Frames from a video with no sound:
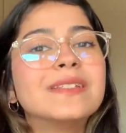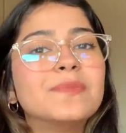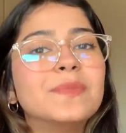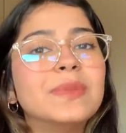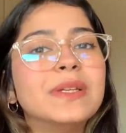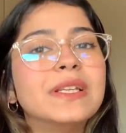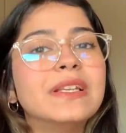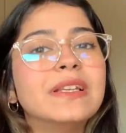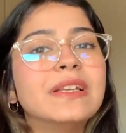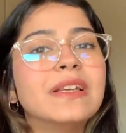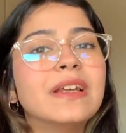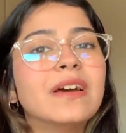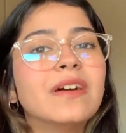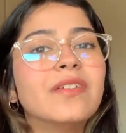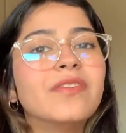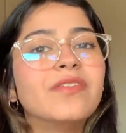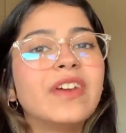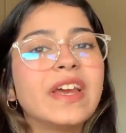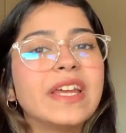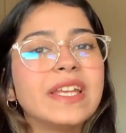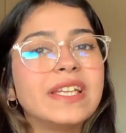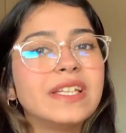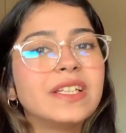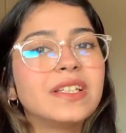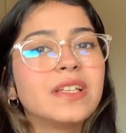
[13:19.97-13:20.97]
been
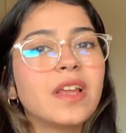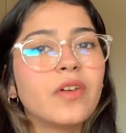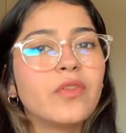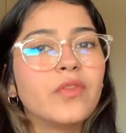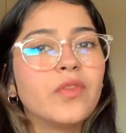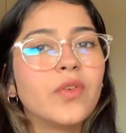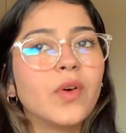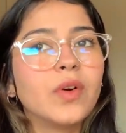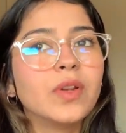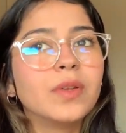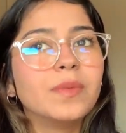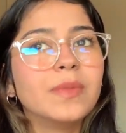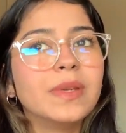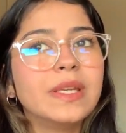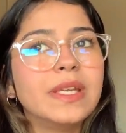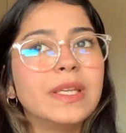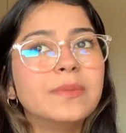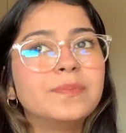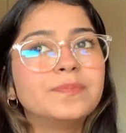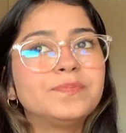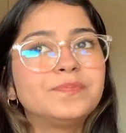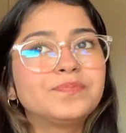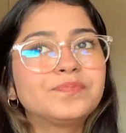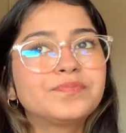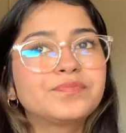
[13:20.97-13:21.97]
very tough on me,